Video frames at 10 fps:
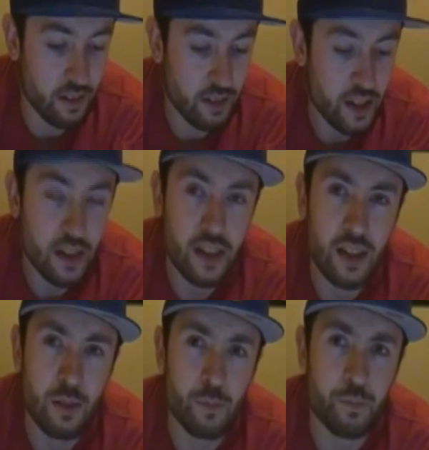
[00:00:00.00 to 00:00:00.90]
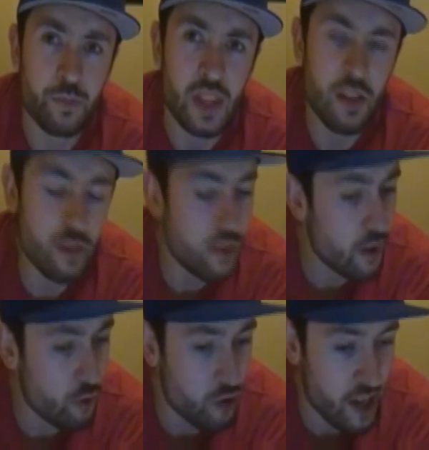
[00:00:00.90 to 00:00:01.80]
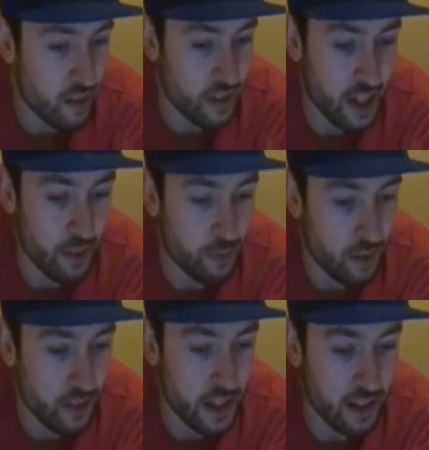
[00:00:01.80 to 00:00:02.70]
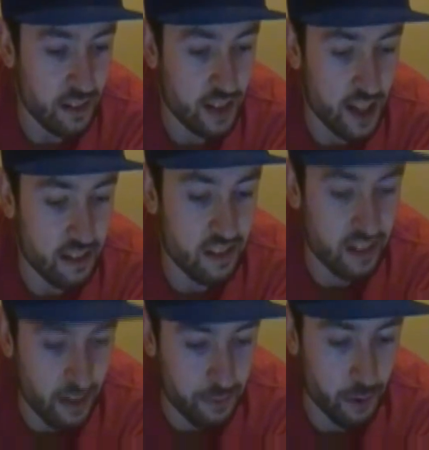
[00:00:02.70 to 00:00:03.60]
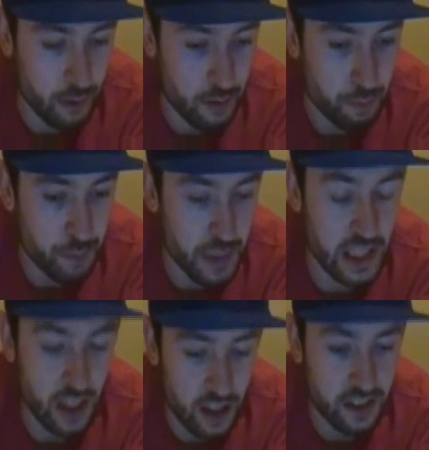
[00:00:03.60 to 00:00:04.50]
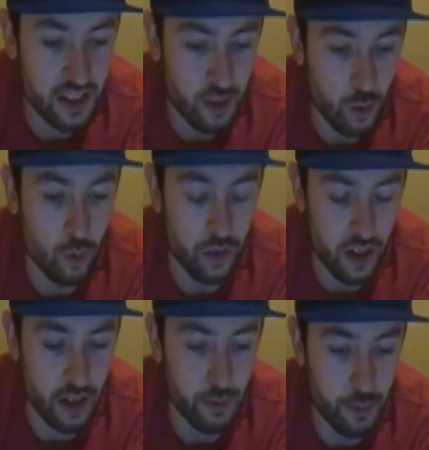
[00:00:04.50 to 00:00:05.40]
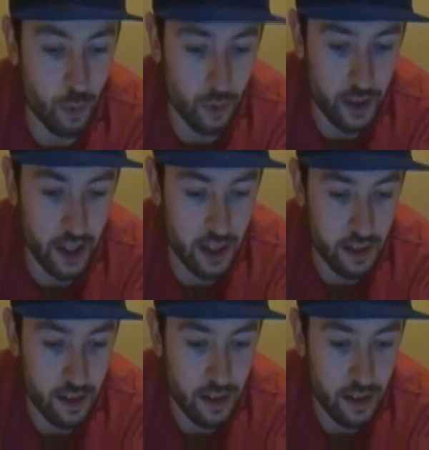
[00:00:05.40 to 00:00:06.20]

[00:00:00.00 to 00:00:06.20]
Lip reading: Look at, here's another channel that I feel like has kind of suffered because of the whole thing with Fortnite.